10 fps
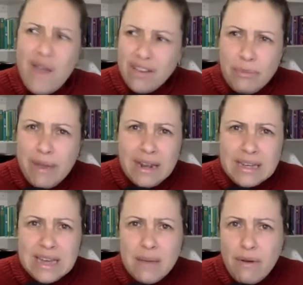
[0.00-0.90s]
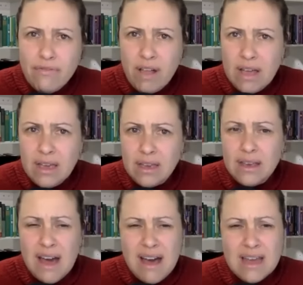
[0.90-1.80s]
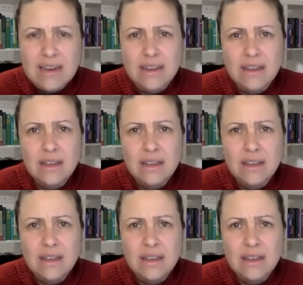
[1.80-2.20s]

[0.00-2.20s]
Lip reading: having a panic attack about flying? God,